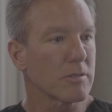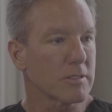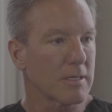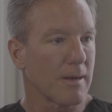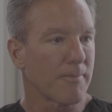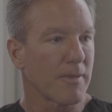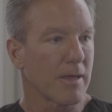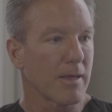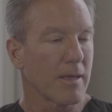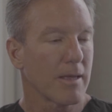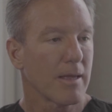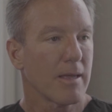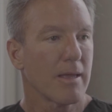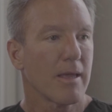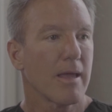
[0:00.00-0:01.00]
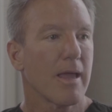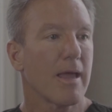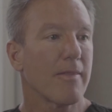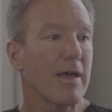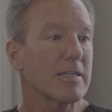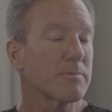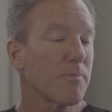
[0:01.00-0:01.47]
something.
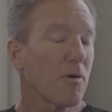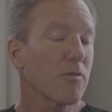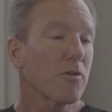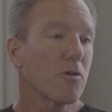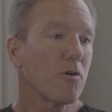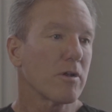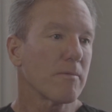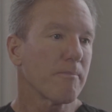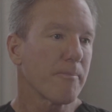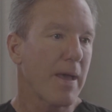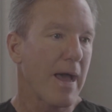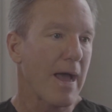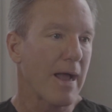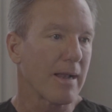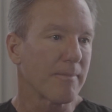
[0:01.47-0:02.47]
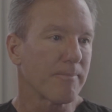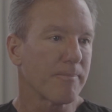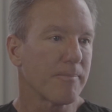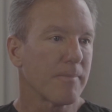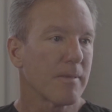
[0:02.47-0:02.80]
And that's both good and bad,